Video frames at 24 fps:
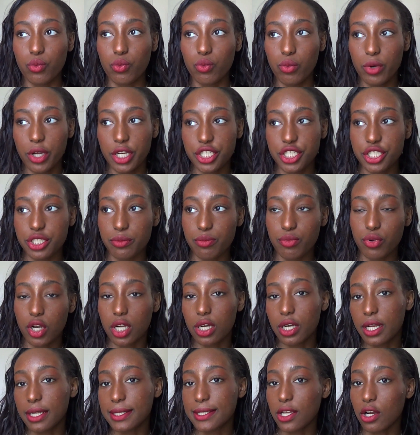which
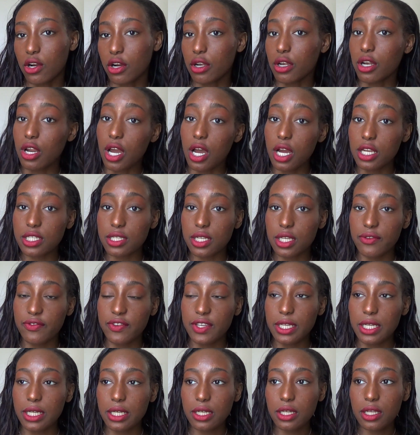products are not
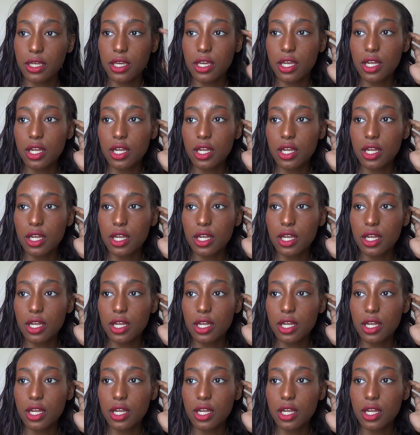vegan.